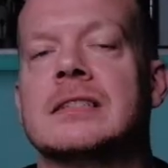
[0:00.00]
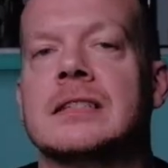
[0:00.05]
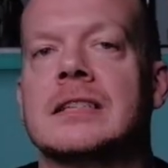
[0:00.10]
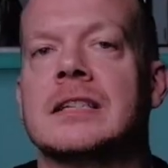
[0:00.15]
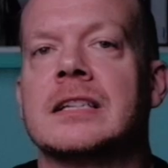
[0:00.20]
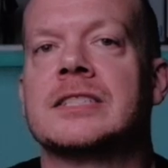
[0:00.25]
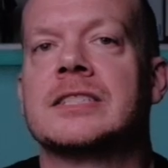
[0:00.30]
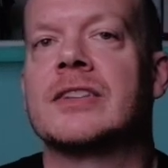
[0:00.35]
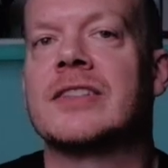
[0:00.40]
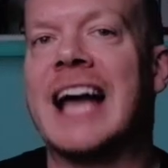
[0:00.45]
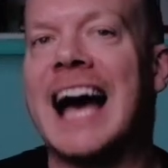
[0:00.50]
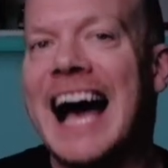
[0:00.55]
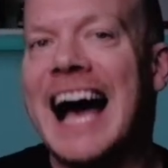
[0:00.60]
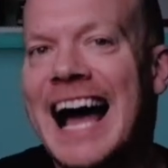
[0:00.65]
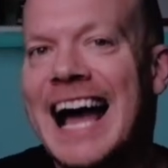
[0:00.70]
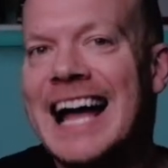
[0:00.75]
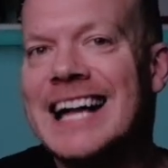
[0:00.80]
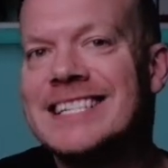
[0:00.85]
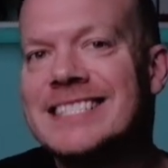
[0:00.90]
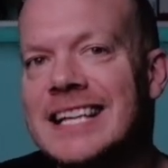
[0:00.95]
So the
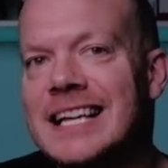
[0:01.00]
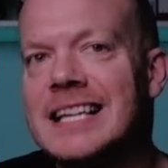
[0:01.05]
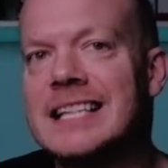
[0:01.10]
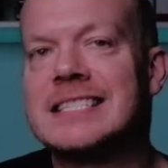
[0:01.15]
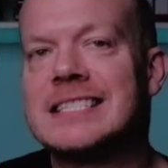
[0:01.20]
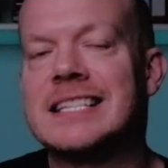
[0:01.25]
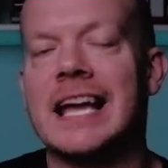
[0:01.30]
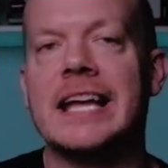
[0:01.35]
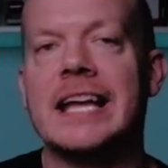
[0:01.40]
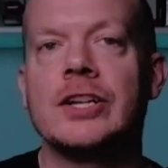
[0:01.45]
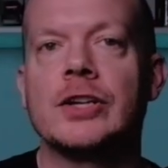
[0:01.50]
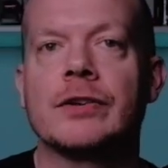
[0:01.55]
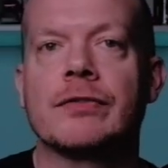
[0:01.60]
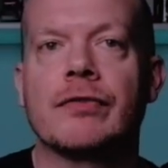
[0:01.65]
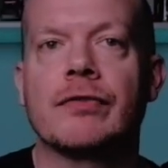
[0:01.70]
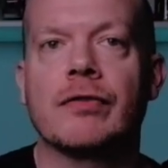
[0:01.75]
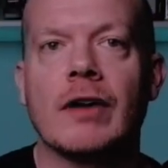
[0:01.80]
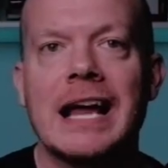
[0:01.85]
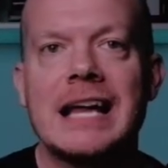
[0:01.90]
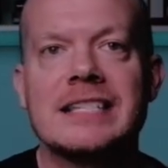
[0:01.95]
idea is that in your
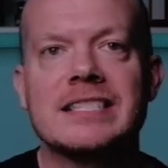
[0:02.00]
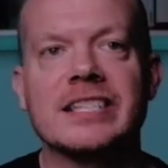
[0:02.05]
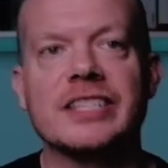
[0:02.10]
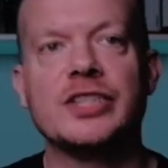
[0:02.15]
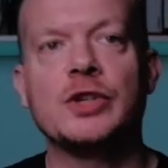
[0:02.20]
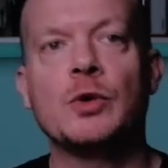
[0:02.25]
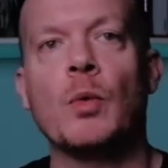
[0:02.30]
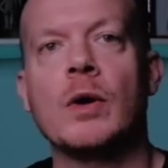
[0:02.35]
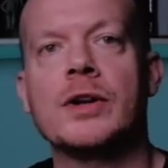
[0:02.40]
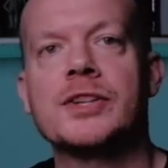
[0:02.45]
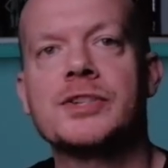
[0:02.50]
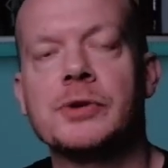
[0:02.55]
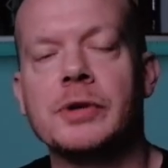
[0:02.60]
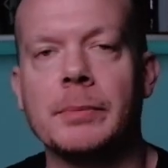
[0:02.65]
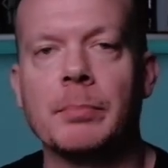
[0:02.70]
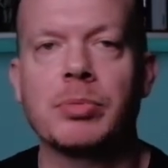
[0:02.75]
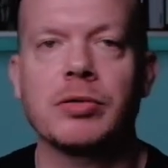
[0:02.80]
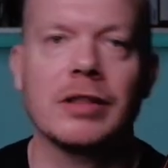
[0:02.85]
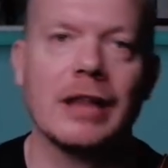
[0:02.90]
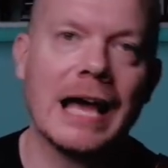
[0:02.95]
phrasing, you want to
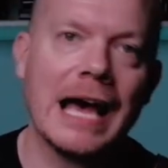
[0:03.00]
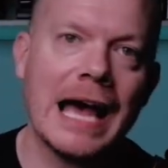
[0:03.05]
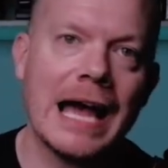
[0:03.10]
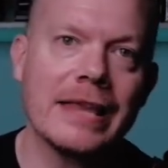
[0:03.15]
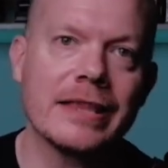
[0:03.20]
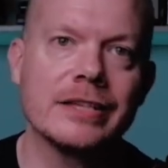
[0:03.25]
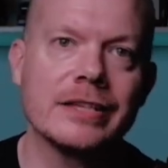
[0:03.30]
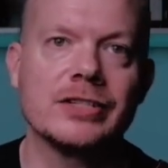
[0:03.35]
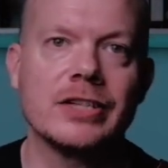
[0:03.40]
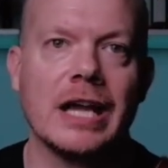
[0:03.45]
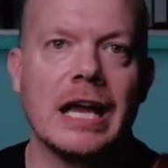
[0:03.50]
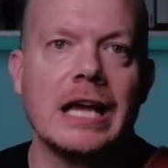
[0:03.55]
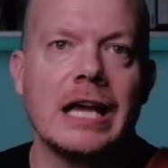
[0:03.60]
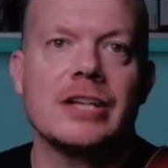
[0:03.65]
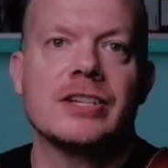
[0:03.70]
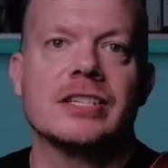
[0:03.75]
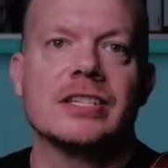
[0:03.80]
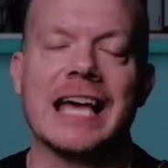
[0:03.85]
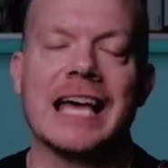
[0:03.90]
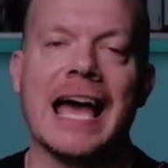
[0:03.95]
imply the
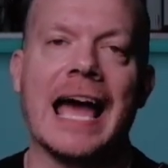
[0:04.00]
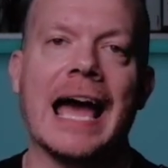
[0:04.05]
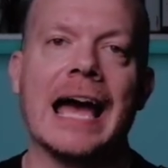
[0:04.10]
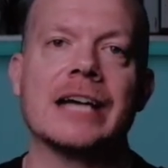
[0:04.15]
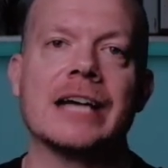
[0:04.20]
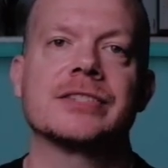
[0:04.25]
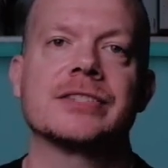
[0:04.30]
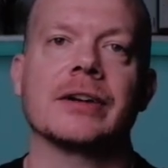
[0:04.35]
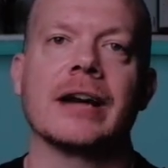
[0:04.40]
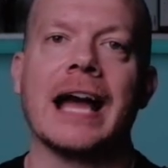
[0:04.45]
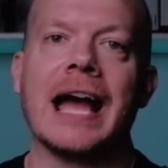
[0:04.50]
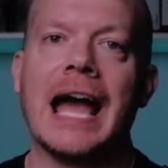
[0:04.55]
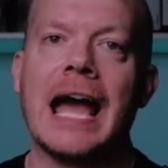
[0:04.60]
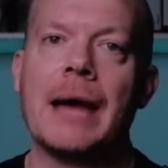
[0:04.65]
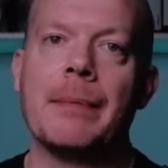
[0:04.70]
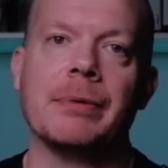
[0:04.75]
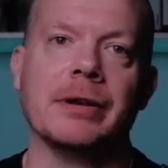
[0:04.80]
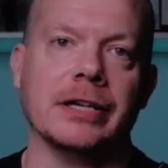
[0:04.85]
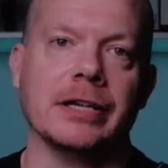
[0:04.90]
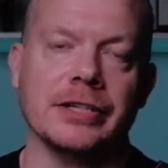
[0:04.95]
changes as they're
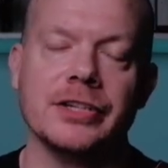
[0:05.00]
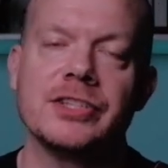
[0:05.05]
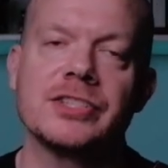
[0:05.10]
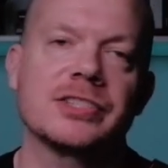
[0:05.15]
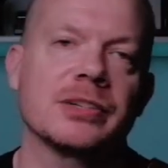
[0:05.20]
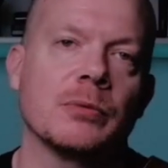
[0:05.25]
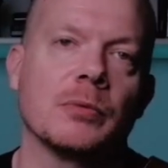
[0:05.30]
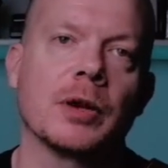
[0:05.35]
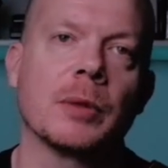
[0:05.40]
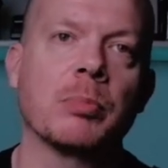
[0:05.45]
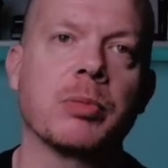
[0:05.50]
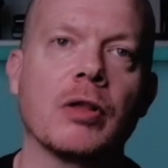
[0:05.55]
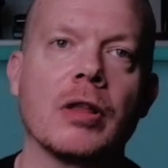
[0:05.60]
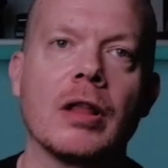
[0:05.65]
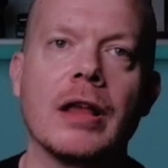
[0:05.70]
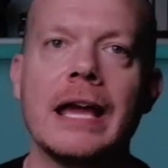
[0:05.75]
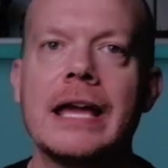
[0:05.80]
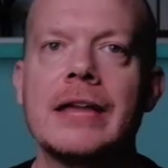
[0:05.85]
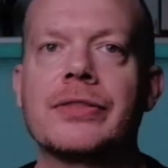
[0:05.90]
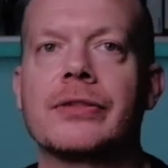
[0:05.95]
happening. You just don't want to
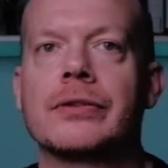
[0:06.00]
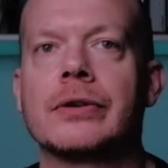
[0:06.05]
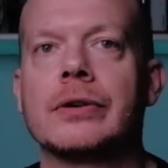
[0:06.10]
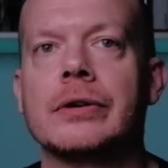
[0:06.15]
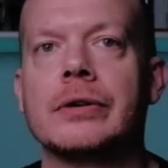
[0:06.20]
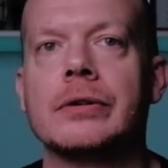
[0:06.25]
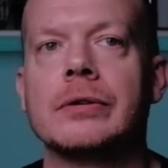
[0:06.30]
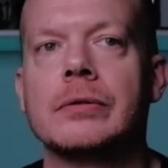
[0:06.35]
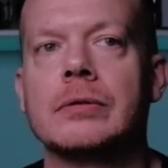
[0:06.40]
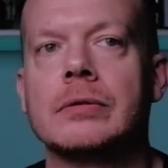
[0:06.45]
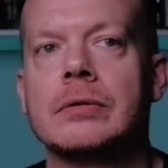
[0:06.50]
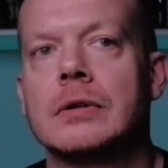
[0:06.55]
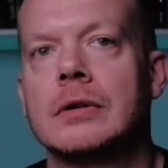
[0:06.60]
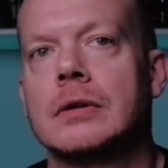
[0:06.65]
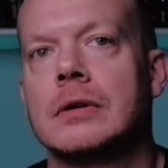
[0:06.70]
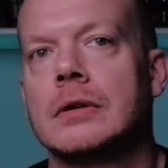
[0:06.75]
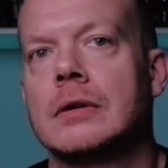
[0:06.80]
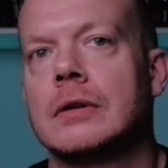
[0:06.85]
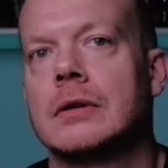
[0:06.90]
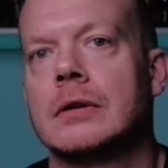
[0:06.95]
play through
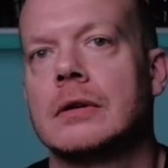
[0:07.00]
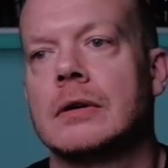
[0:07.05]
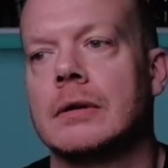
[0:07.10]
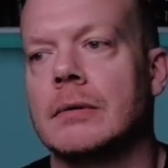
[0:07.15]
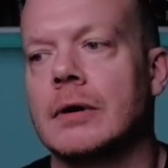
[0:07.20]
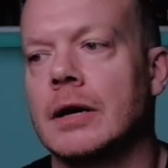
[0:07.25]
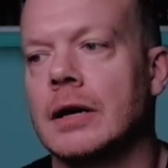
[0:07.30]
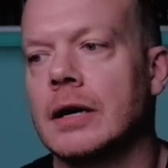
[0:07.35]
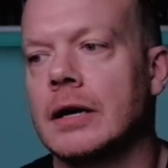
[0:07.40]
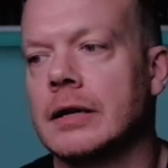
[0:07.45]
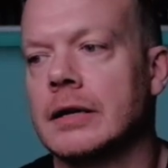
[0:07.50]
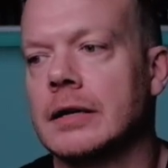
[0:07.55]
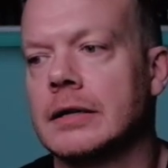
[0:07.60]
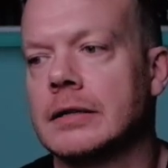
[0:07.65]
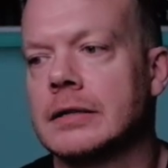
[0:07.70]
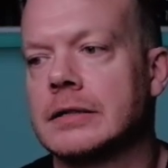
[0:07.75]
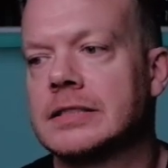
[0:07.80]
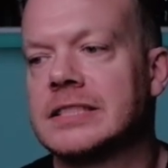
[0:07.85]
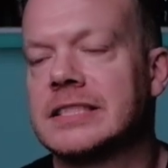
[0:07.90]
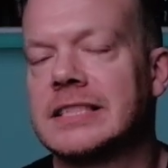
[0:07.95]

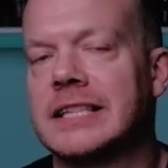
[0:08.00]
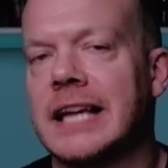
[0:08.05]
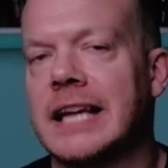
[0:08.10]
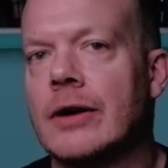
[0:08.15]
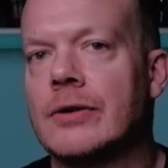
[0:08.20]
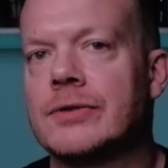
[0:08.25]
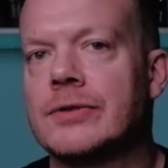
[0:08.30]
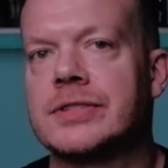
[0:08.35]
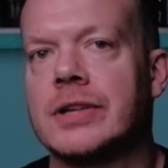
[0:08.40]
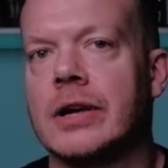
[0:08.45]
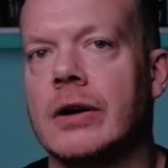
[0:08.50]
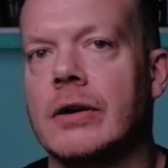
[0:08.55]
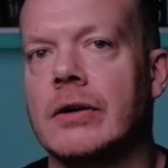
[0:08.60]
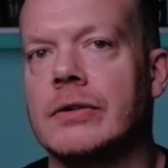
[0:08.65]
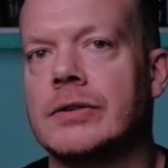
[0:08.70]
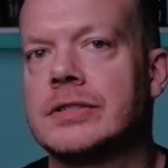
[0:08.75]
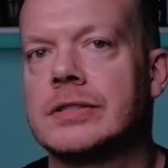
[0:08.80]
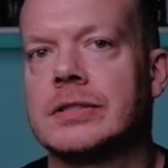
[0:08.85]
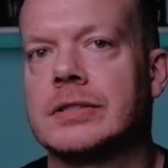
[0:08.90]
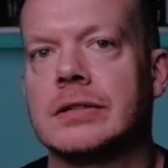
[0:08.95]
scale tones